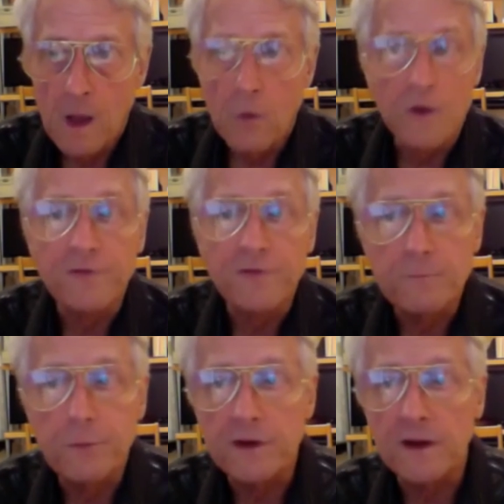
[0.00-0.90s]
What if they
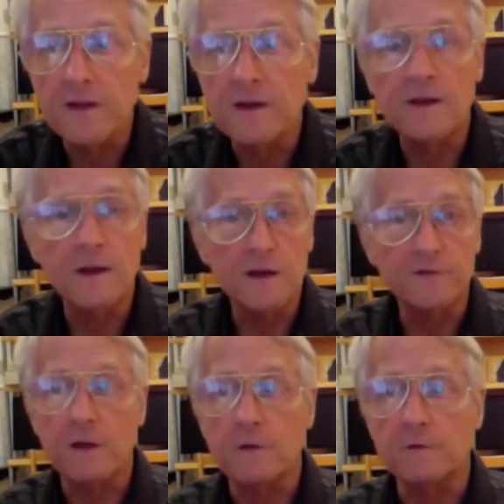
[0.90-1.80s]
put
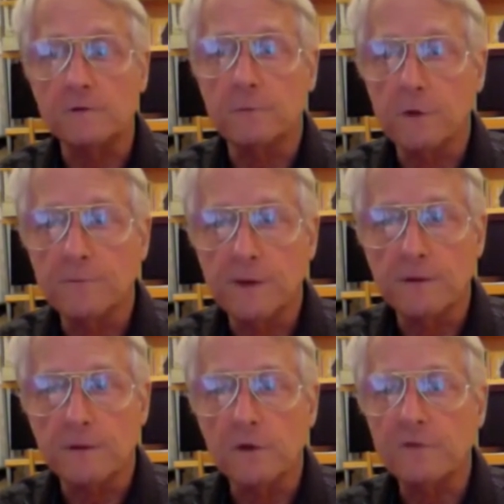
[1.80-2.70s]
NLS out to a broad
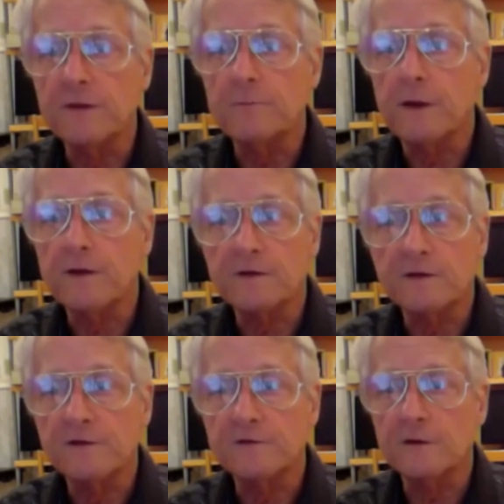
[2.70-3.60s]
public? What if they
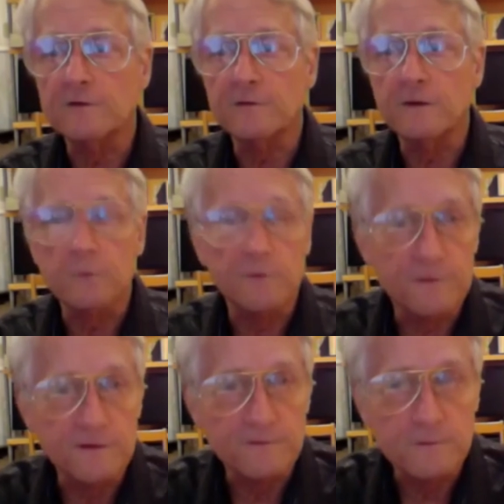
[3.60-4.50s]
productized Doug's software
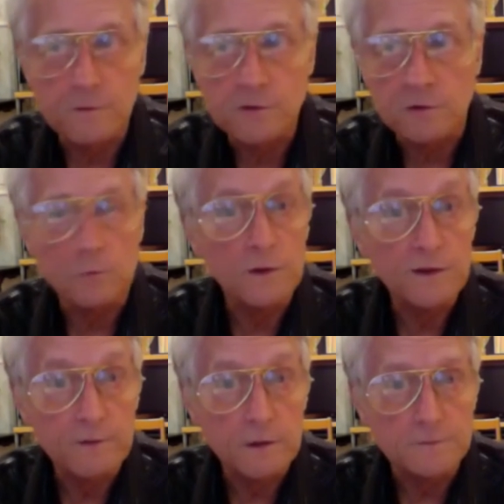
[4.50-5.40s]
for distribution? We'll
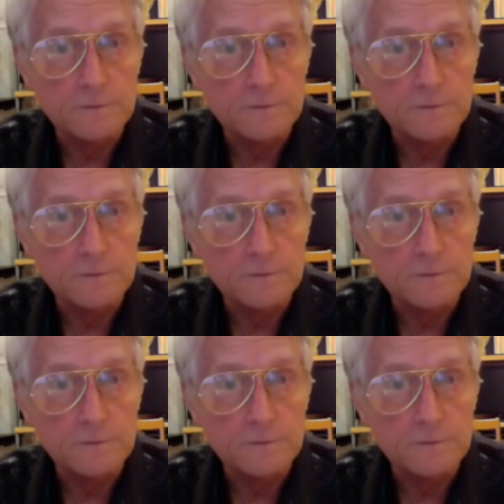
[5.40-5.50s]
never know.